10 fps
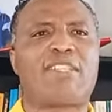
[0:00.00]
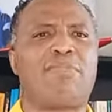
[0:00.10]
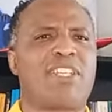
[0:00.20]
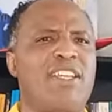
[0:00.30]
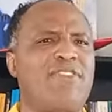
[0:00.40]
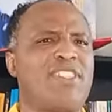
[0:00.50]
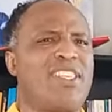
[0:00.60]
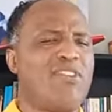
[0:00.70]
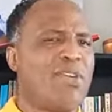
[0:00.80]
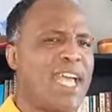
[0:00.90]
especially if it's
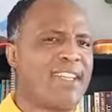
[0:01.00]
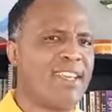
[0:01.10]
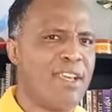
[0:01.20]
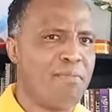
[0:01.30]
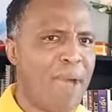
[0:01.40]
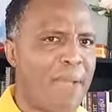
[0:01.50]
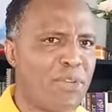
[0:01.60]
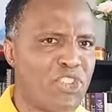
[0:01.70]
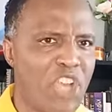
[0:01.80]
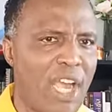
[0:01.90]
in all that
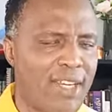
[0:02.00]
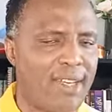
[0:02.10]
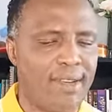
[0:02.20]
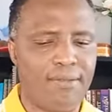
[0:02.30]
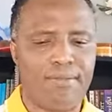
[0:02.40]
Bible jargon